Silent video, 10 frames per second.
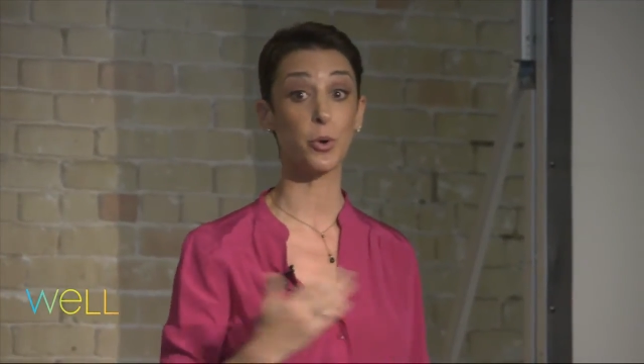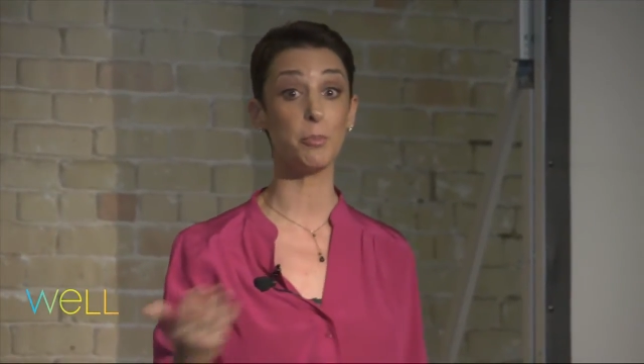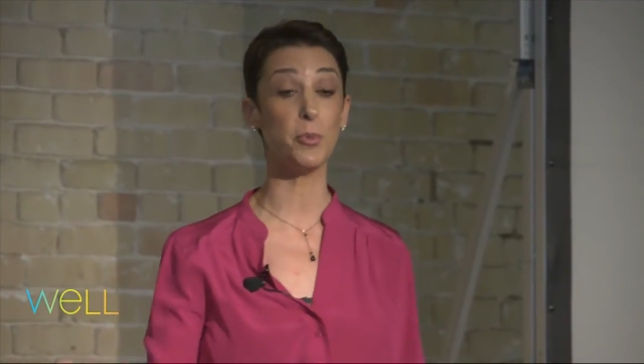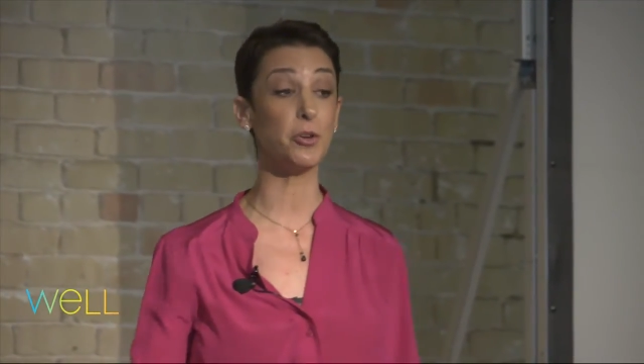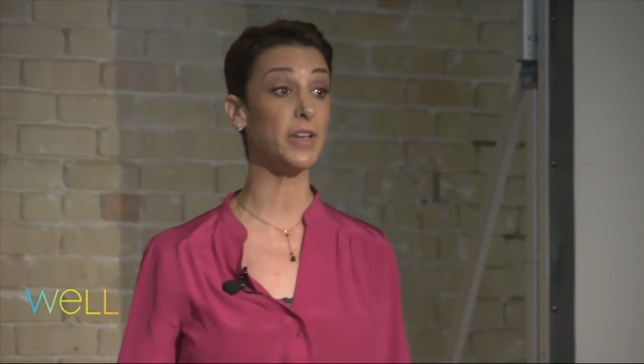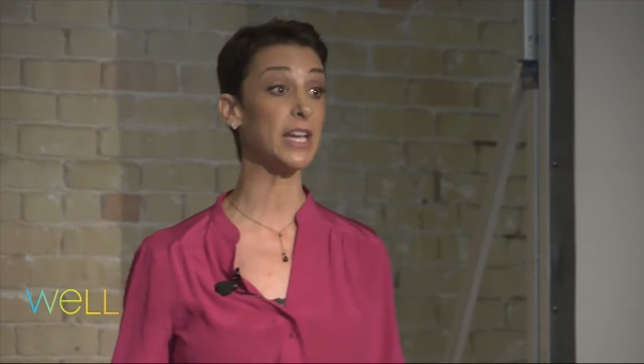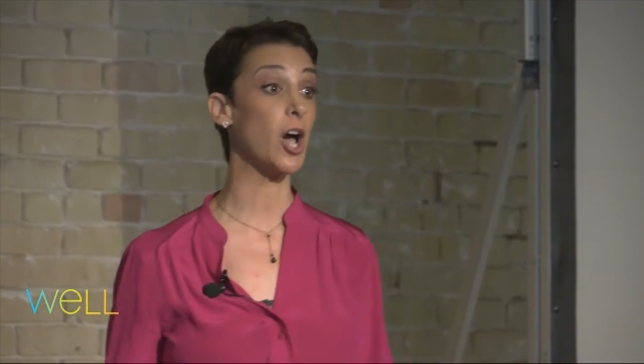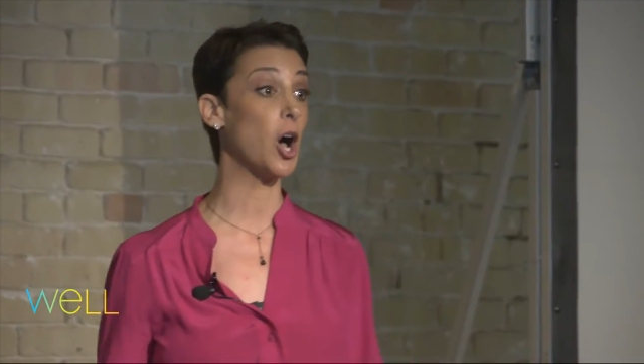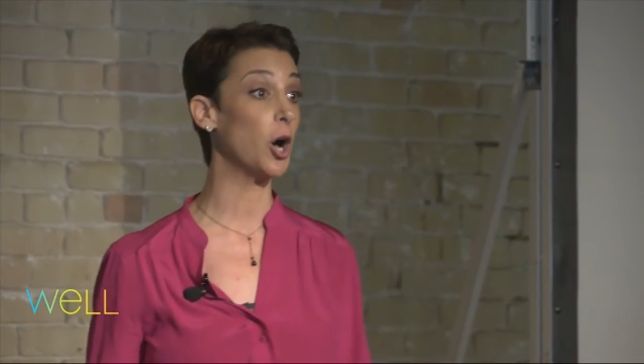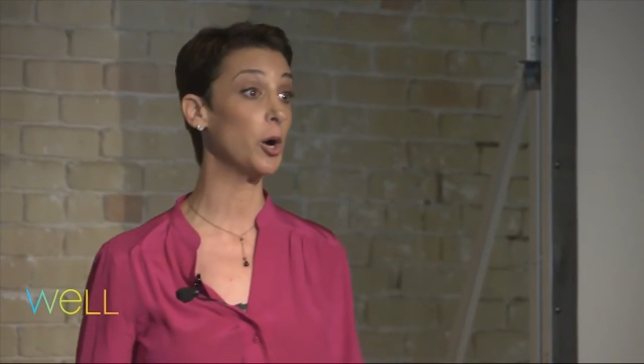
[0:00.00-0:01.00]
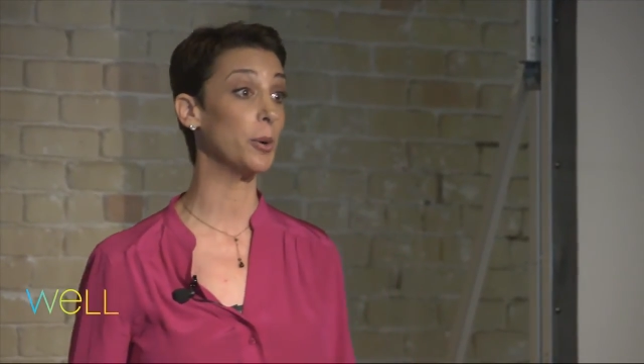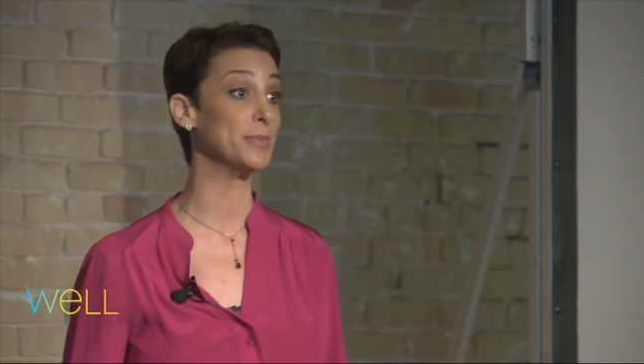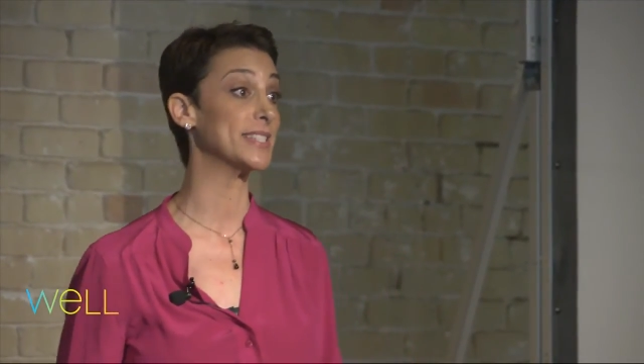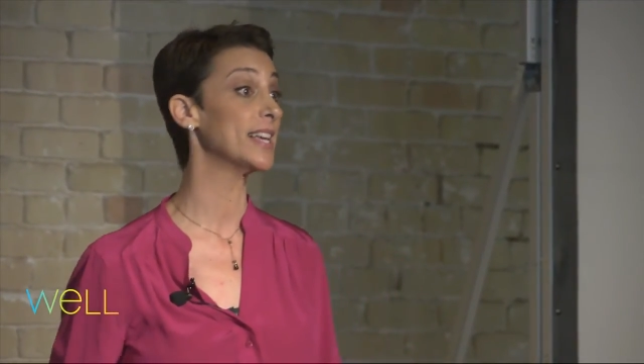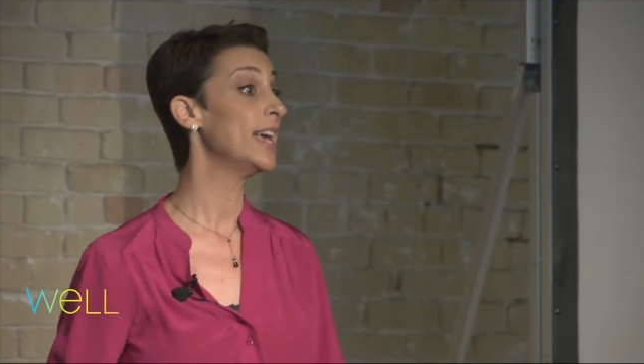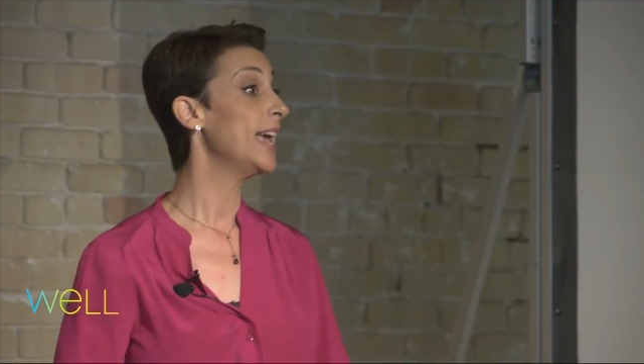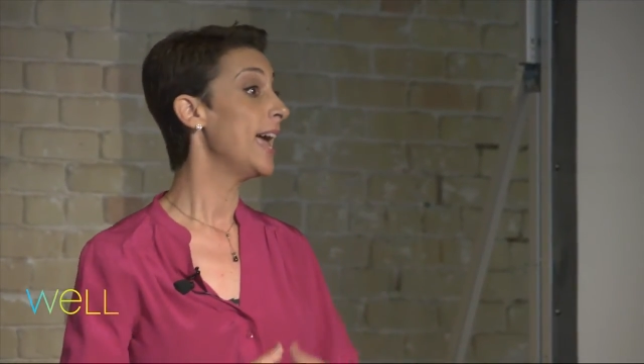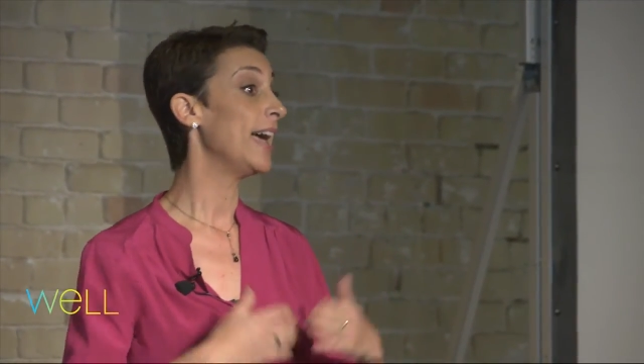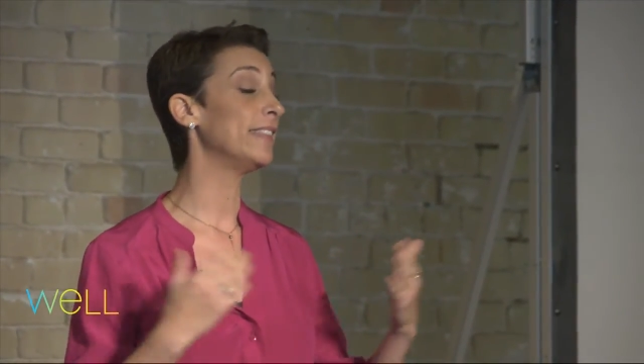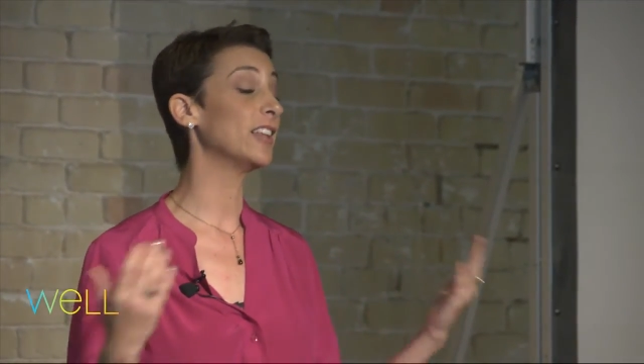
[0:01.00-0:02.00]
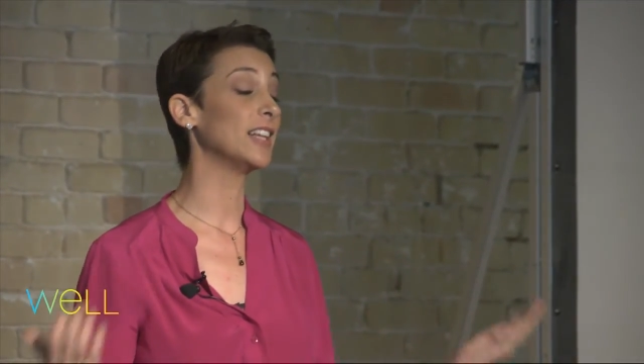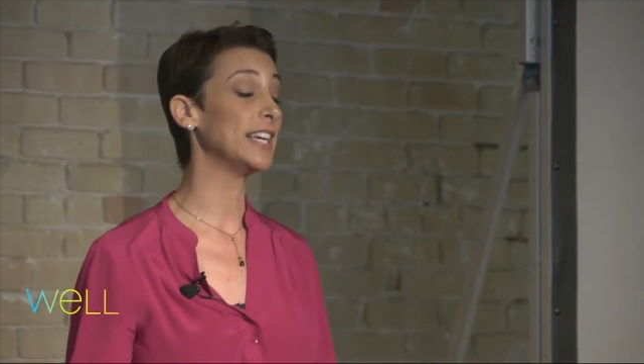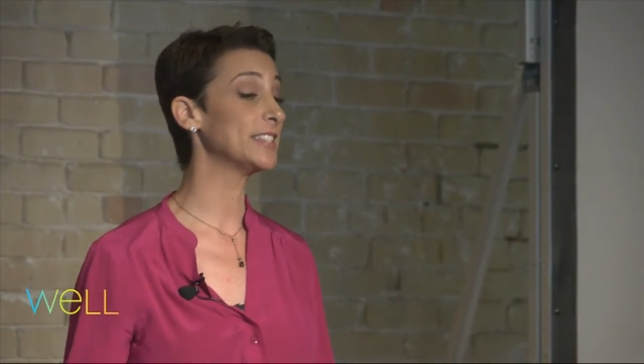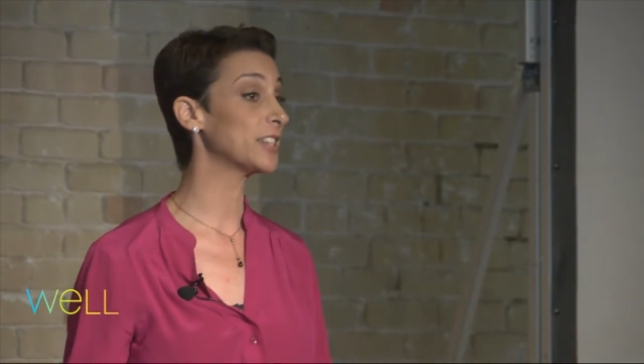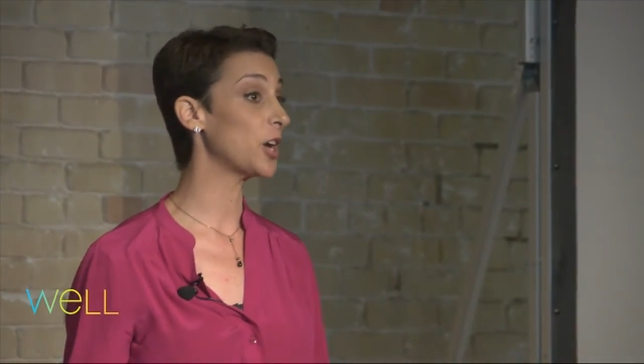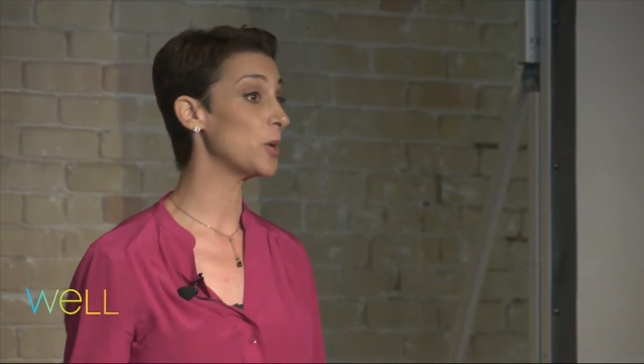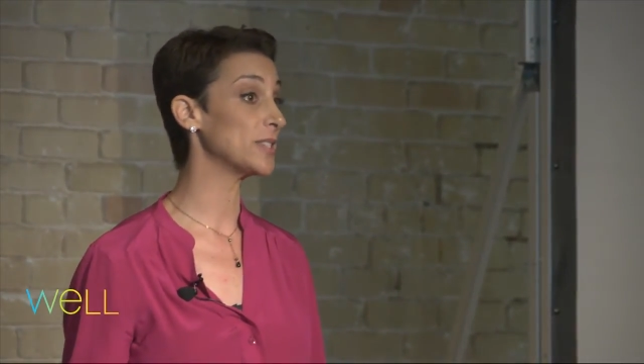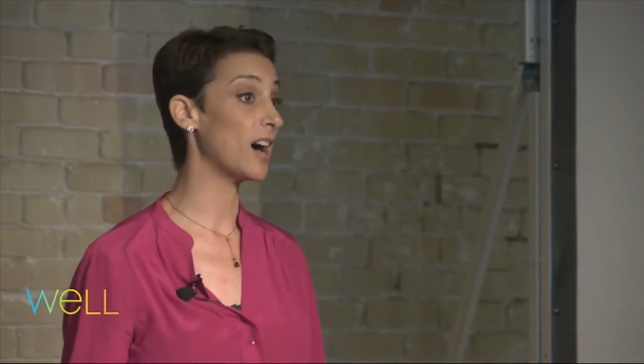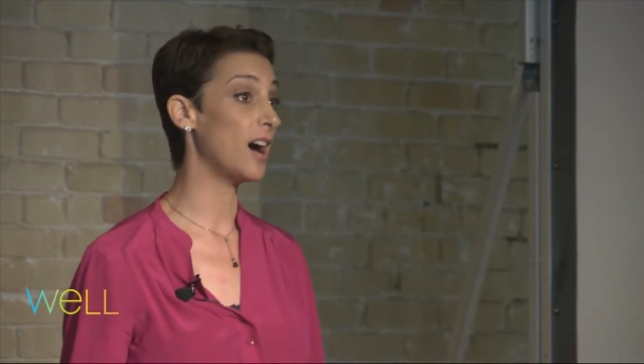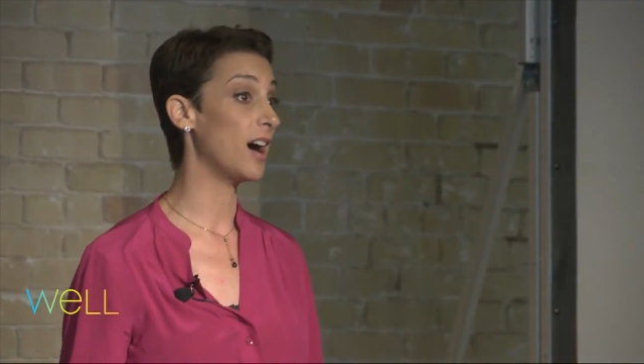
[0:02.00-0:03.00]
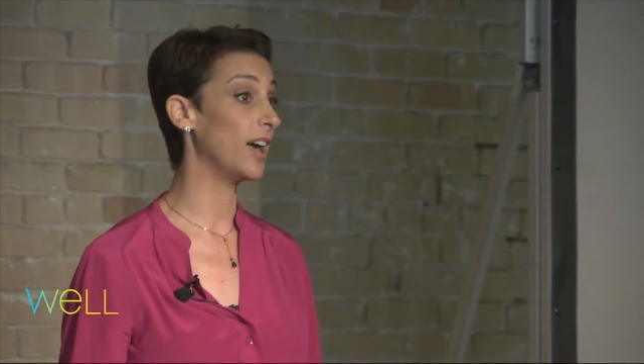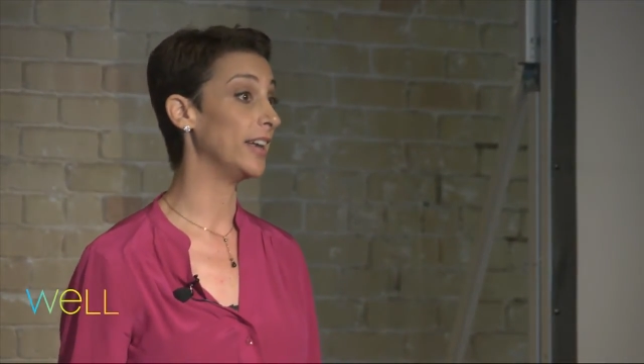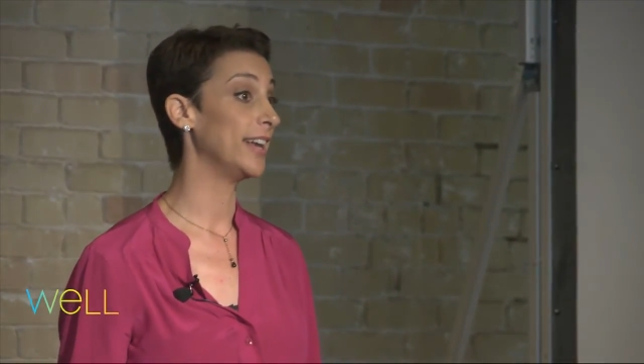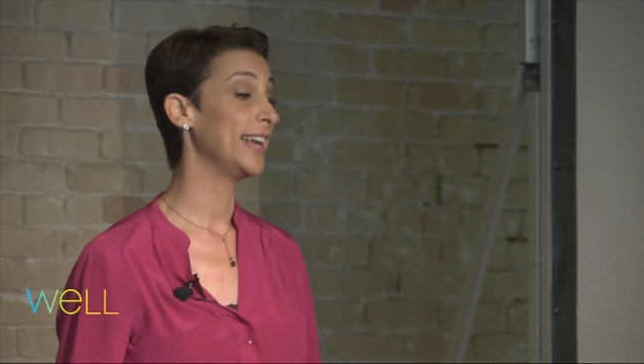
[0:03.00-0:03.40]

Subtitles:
we're moving homes, and the list goes on.